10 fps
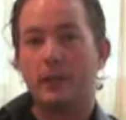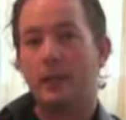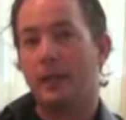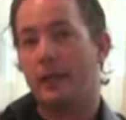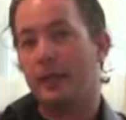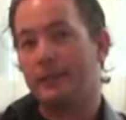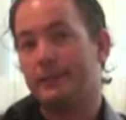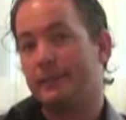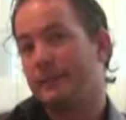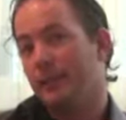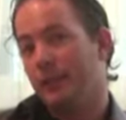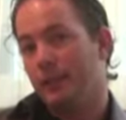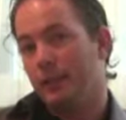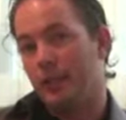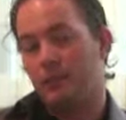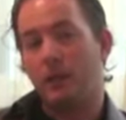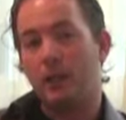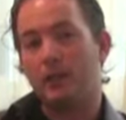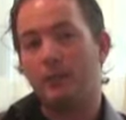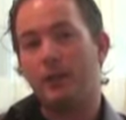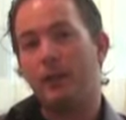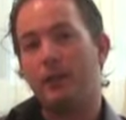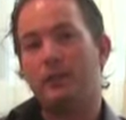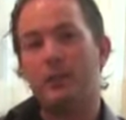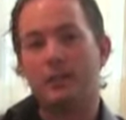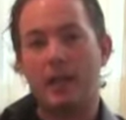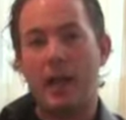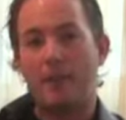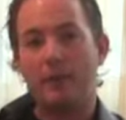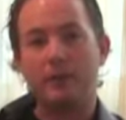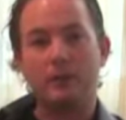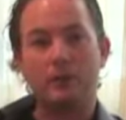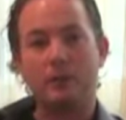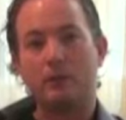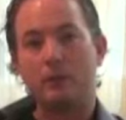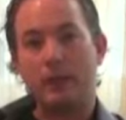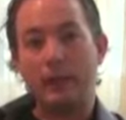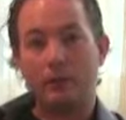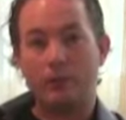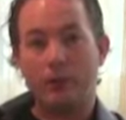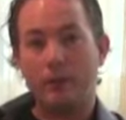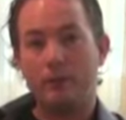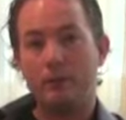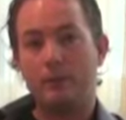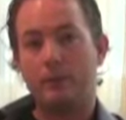I guess it's possible that this doesn't happen until later on,